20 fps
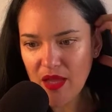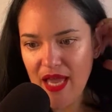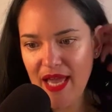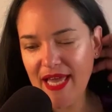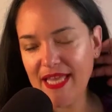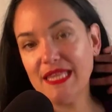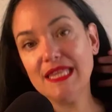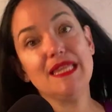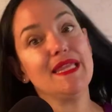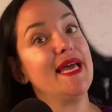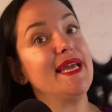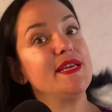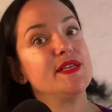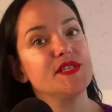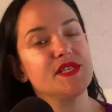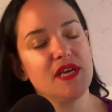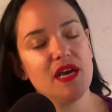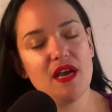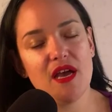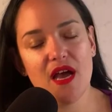
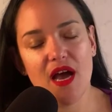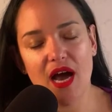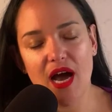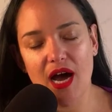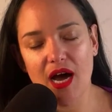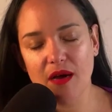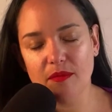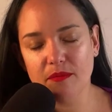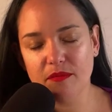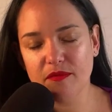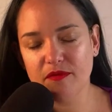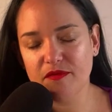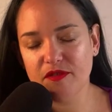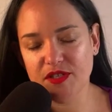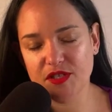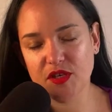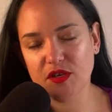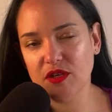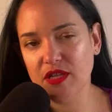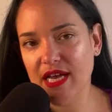light
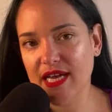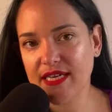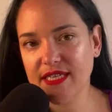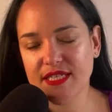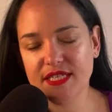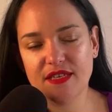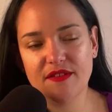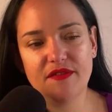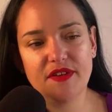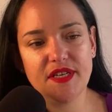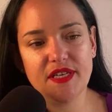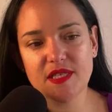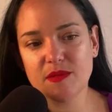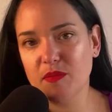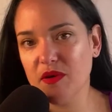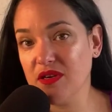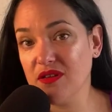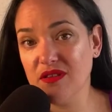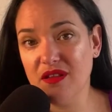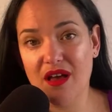physical activities,
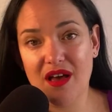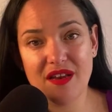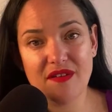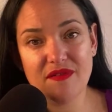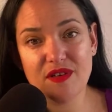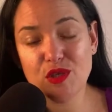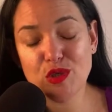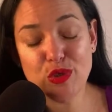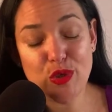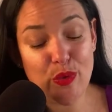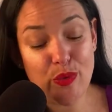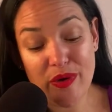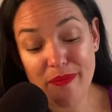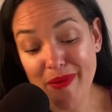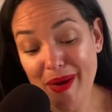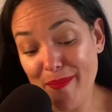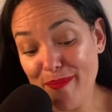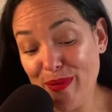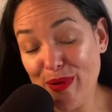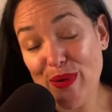but a lot of us don't
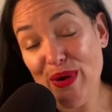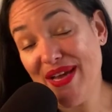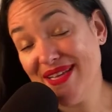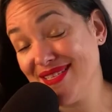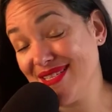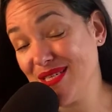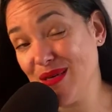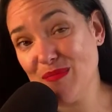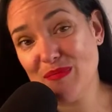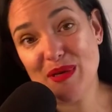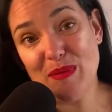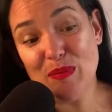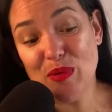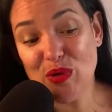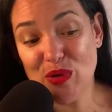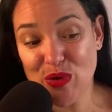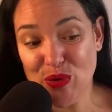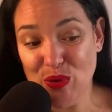remember, and some people are